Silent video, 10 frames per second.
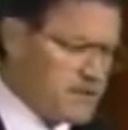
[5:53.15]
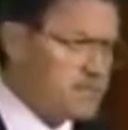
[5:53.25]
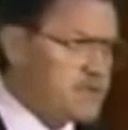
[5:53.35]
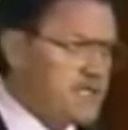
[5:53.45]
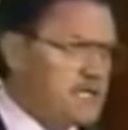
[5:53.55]

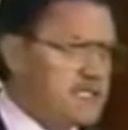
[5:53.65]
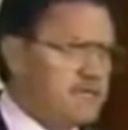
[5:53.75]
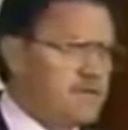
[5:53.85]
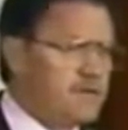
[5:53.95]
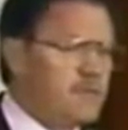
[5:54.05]
Cheap shots,
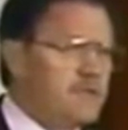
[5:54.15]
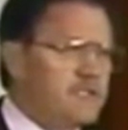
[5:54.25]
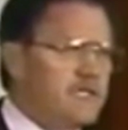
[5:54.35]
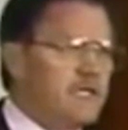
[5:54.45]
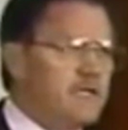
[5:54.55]
if you
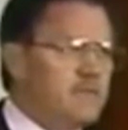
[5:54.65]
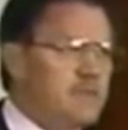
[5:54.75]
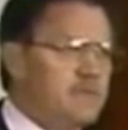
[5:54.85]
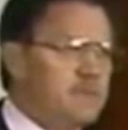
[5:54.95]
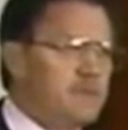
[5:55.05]
will, killing
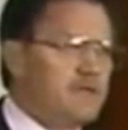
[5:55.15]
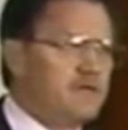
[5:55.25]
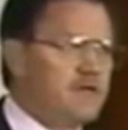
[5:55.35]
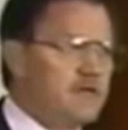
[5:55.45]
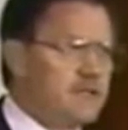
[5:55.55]
people
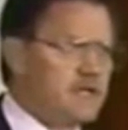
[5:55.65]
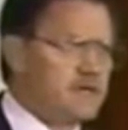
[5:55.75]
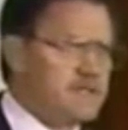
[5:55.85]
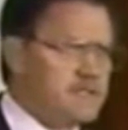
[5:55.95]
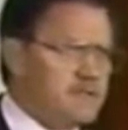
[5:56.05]
of other
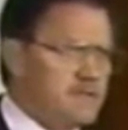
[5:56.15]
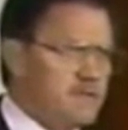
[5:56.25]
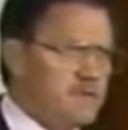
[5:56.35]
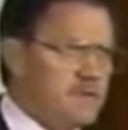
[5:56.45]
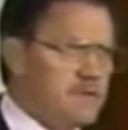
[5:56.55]
countries of
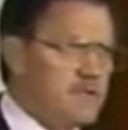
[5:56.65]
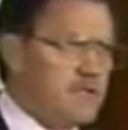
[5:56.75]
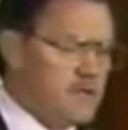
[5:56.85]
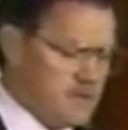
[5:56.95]
the world